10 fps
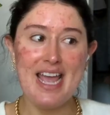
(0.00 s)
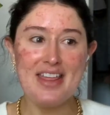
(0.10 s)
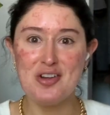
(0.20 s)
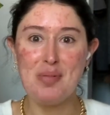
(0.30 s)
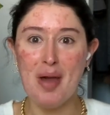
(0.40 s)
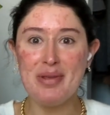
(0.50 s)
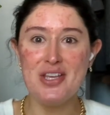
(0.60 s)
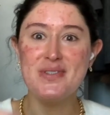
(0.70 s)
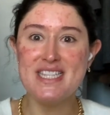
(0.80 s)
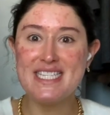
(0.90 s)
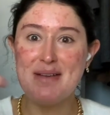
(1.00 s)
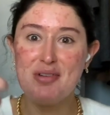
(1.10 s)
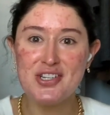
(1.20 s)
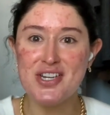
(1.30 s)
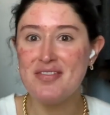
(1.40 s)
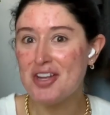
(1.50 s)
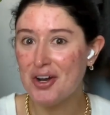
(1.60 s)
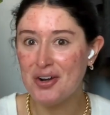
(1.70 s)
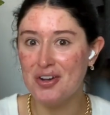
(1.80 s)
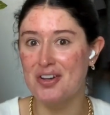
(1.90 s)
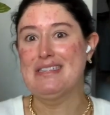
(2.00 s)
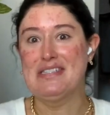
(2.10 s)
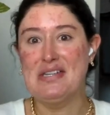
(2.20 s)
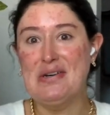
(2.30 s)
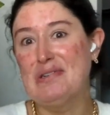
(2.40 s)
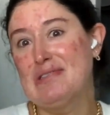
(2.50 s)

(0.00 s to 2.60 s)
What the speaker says: they're probably using the same brush in every girl. So